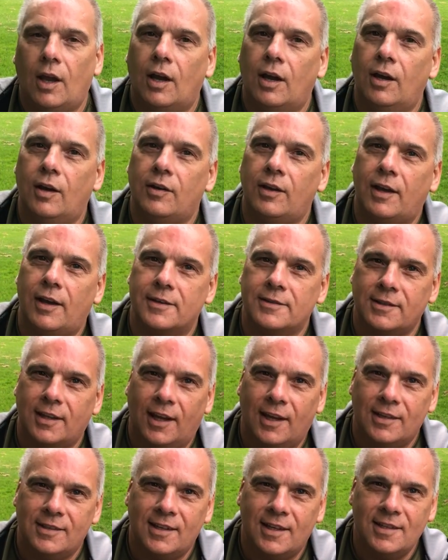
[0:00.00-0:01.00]
Oh yes,
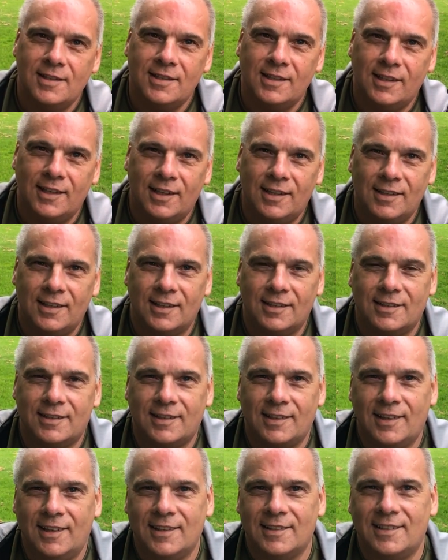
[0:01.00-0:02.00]
changing in the
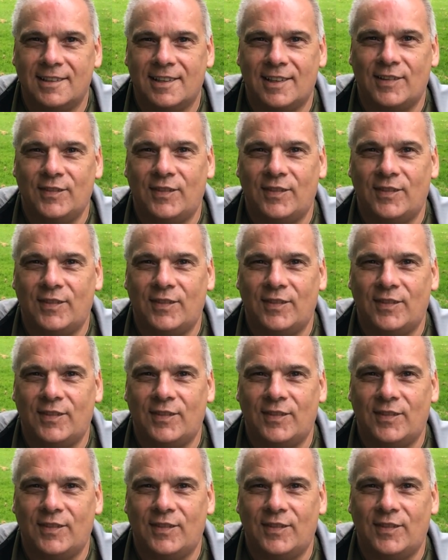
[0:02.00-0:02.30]
church has